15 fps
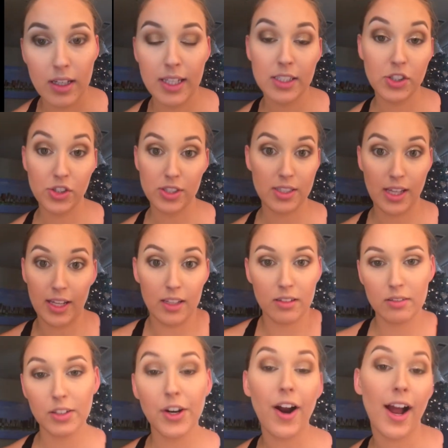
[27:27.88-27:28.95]
It's just like,
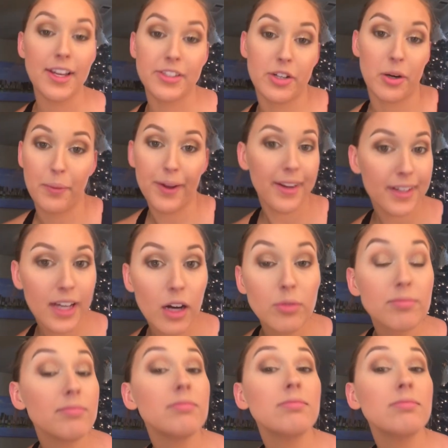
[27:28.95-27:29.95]
your eyes are awake now.